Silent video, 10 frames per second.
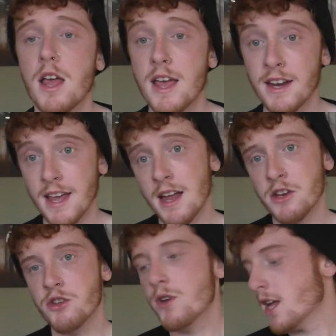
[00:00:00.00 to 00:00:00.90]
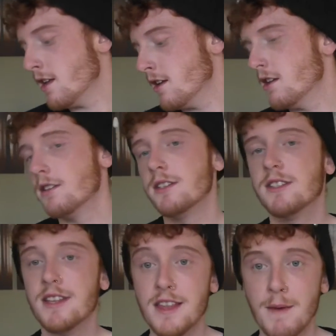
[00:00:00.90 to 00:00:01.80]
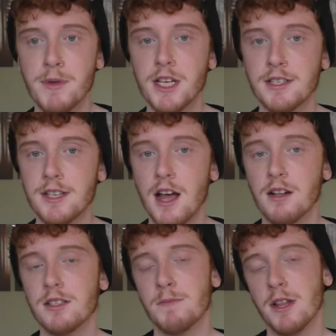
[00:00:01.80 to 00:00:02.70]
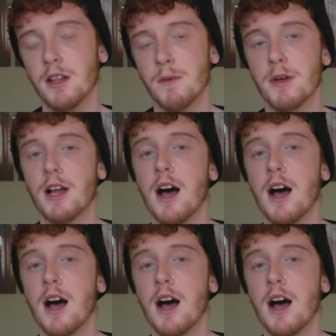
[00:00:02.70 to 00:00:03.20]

And again, you can see that piece styled in my lookbook.